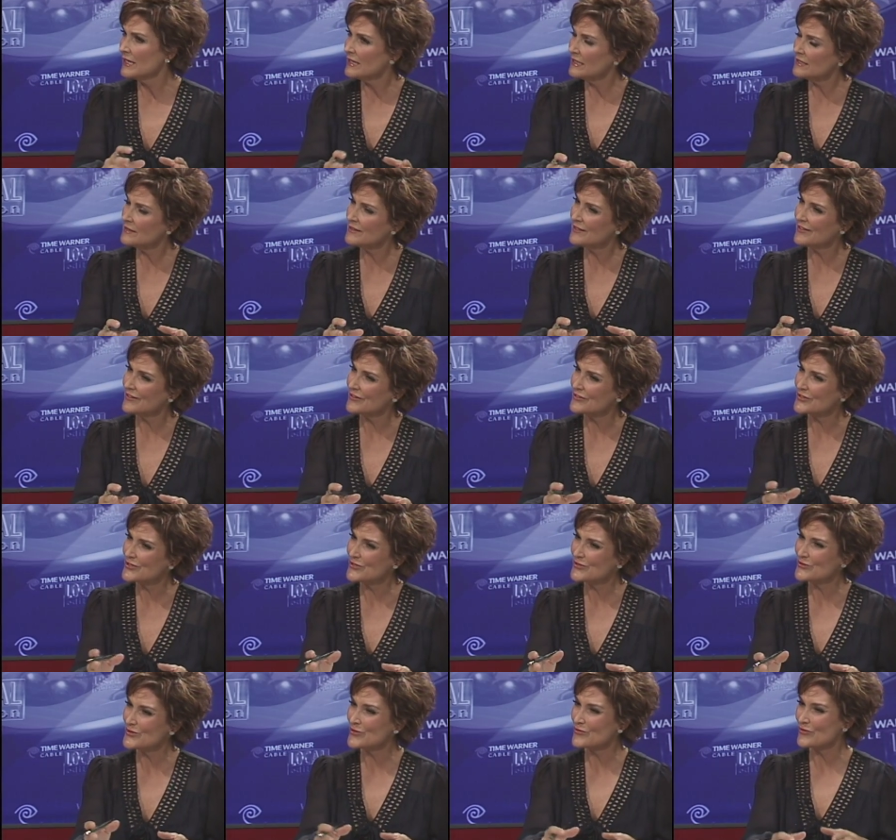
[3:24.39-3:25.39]
in there
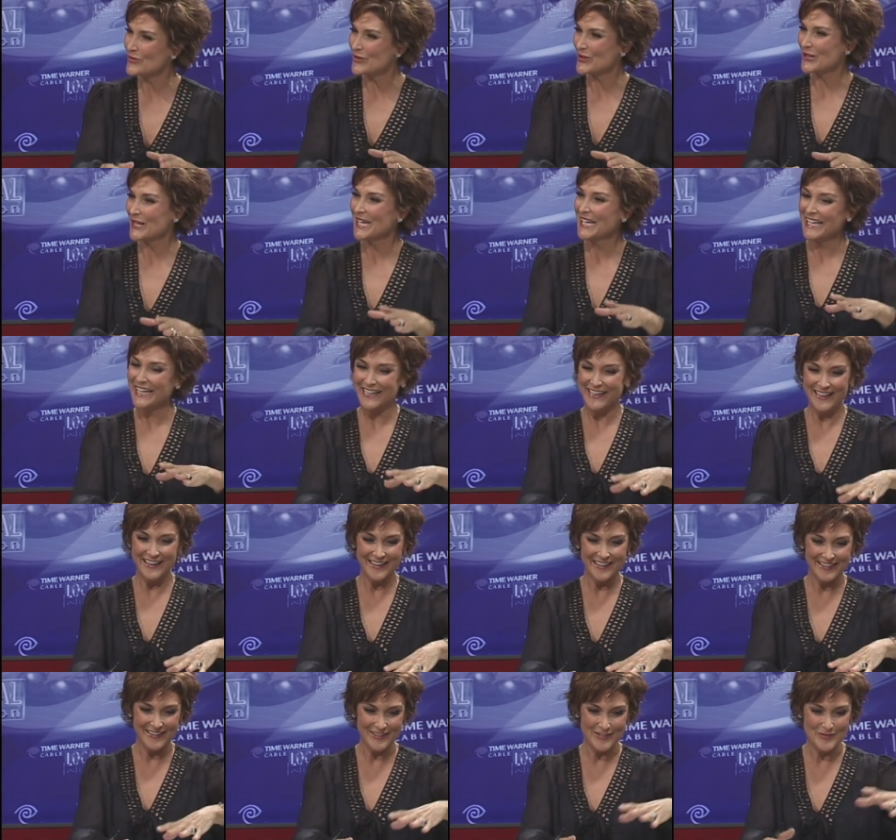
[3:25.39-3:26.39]
to divert
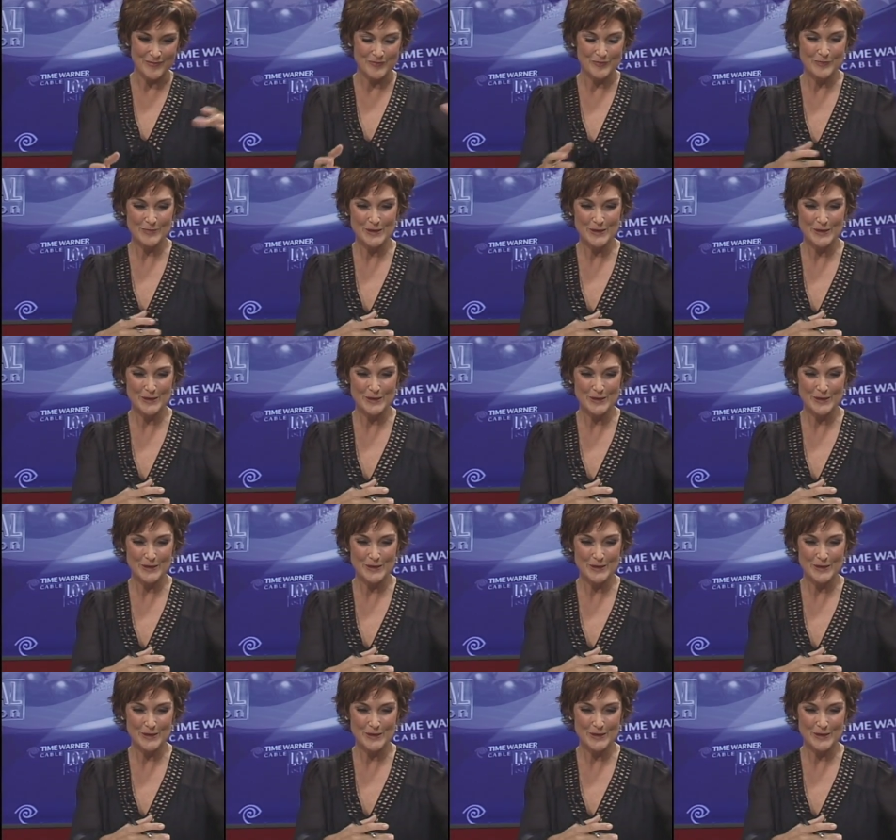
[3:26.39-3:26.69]
uh,